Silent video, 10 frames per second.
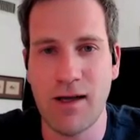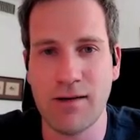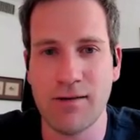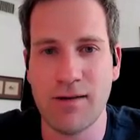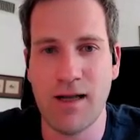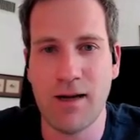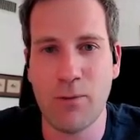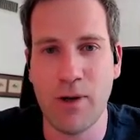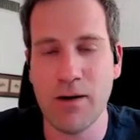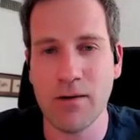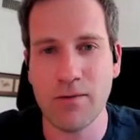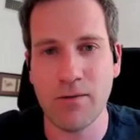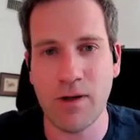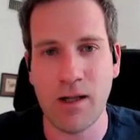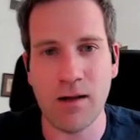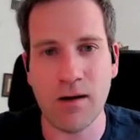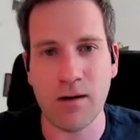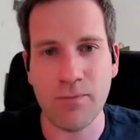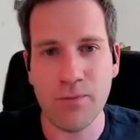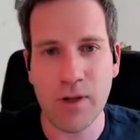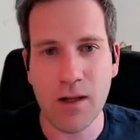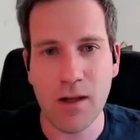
and like we don't really know.